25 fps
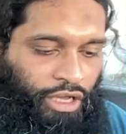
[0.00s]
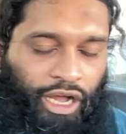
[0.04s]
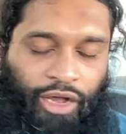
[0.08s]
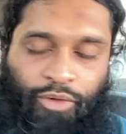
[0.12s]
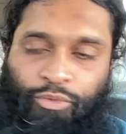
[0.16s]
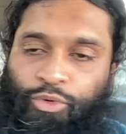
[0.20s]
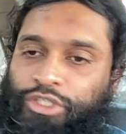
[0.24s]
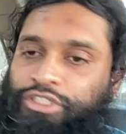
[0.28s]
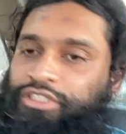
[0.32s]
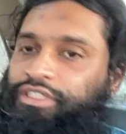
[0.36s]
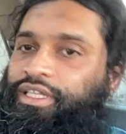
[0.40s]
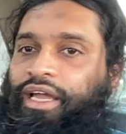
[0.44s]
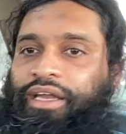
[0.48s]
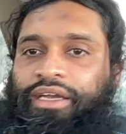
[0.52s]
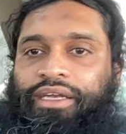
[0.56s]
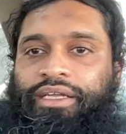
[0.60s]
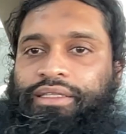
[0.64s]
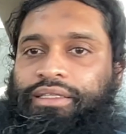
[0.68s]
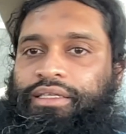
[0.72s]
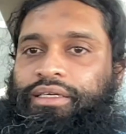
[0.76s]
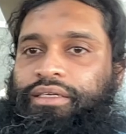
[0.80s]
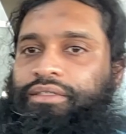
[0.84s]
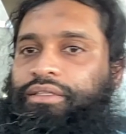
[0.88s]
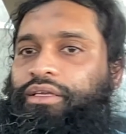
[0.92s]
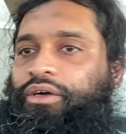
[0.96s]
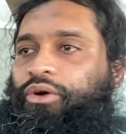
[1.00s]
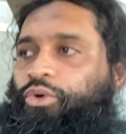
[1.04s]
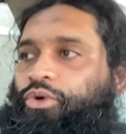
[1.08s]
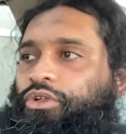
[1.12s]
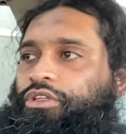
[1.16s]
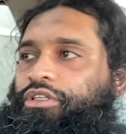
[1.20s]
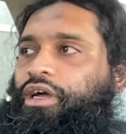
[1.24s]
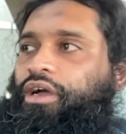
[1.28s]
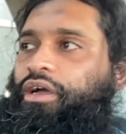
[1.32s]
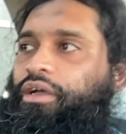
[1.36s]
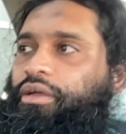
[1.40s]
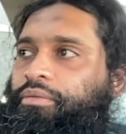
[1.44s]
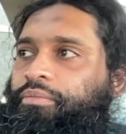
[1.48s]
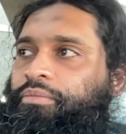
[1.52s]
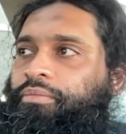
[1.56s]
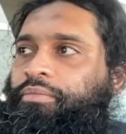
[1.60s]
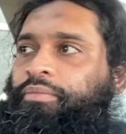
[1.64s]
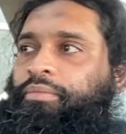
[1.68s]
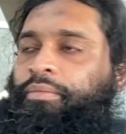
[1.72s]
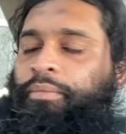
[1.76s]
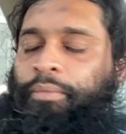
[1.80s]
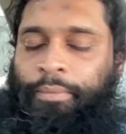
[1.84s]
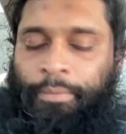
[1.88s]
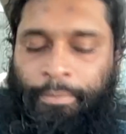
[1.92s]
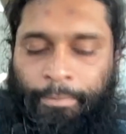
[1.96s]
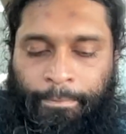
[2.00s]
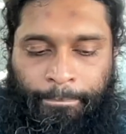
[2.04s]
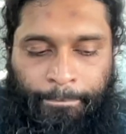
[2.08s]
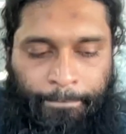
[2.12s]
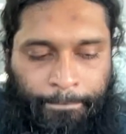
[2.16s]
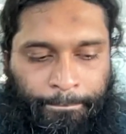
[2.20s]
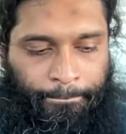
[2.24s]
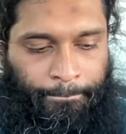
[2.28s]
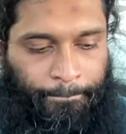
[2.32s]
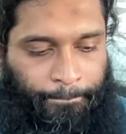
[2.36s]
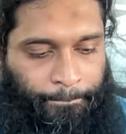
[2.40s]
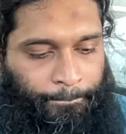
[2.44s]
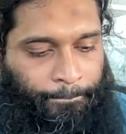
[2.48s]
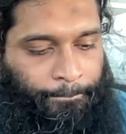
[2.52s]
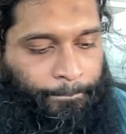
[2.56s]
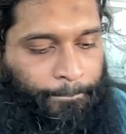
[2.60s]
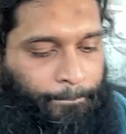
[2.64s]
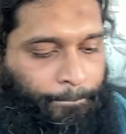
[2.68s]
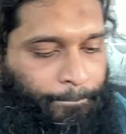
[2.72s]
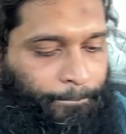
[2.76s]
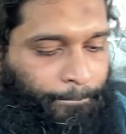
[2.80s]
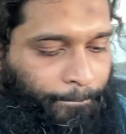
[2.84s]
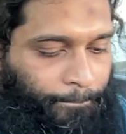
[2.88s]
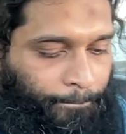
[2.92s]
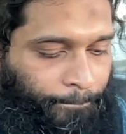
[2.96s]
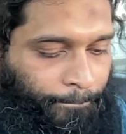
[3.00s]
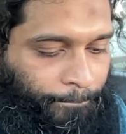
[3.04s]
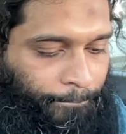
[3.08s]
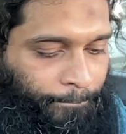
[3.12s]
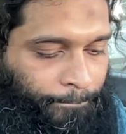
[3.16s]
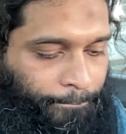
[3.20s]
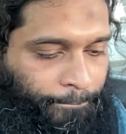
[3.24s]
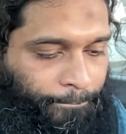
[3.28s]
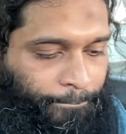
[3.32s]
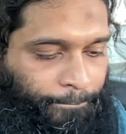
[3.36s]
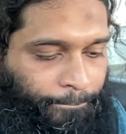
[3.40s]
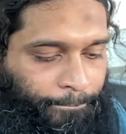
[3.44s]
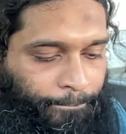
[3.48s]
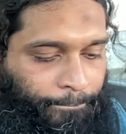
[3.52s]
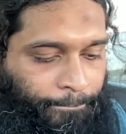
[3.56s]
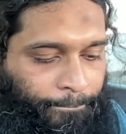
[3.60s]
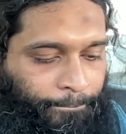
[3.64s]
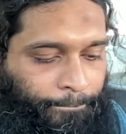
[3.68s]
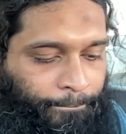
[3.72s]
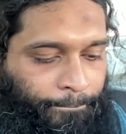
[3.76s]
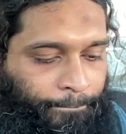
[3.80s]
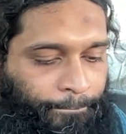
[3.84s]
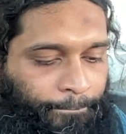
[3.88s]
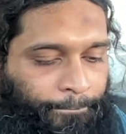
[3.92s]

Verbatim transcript: I was standing there the whole time. Oh my goodness.